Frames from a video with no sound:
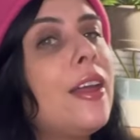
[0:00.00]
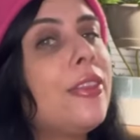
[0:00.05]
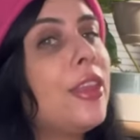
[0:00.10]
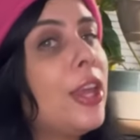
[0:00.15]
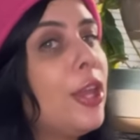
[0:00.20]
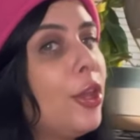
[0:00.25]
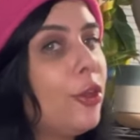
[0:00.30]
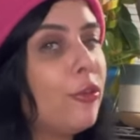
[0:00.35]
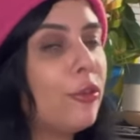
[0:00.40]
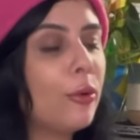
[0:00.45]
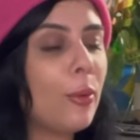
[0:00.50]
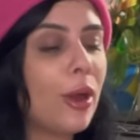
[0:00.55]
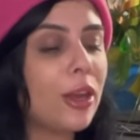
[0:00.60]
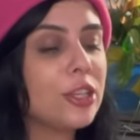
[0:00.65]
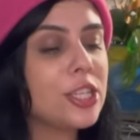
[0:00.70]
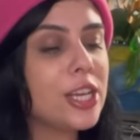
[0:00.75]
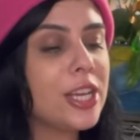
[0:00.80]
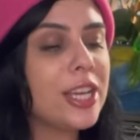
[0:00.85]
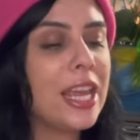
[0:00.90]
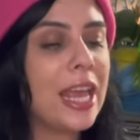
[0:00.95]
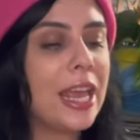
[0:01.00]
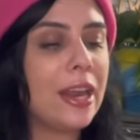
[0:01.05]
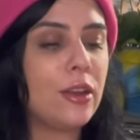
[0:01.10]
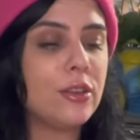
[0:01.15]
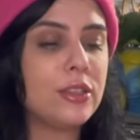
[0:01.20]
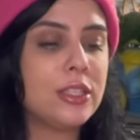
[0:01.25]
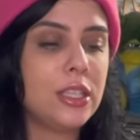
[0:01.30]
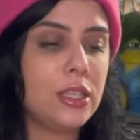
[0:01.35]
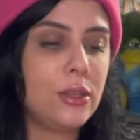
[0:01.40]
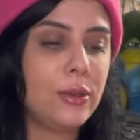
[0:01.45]
thank you for watching, and
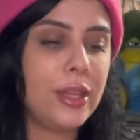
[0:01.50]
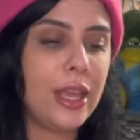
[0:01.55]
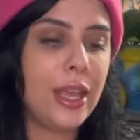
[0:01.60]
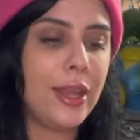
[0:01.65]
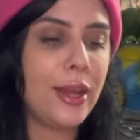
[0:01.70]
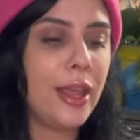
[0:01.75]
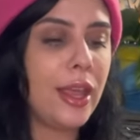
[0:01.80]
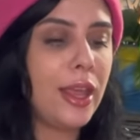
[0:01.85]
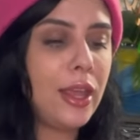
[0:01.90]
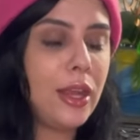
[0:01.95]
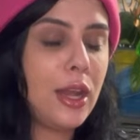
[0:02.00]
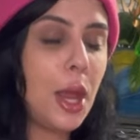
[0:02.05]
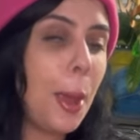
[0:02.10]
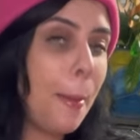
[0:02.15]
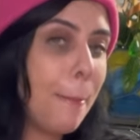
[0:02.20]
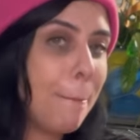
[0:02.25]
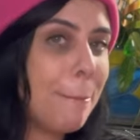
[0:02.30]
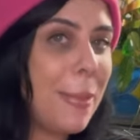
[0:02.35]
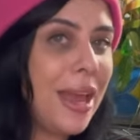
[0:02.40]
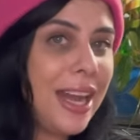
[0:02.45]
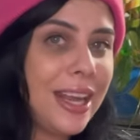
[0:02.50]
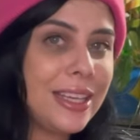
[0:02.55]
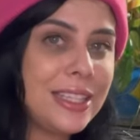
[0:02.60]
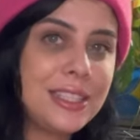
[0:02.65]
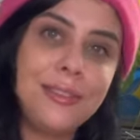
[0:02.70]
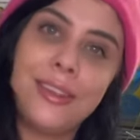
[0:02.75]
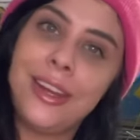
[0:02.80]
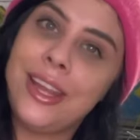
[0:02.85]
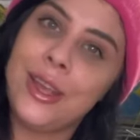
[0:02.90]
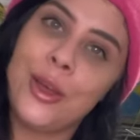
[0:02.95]
I'll see you again in my
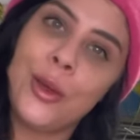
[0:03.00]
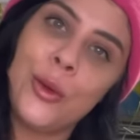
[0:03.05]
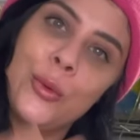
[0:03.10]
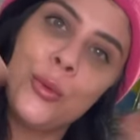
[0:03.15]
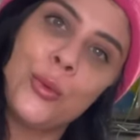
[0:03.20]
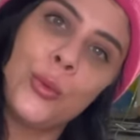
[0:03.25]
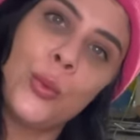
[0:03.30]
next video.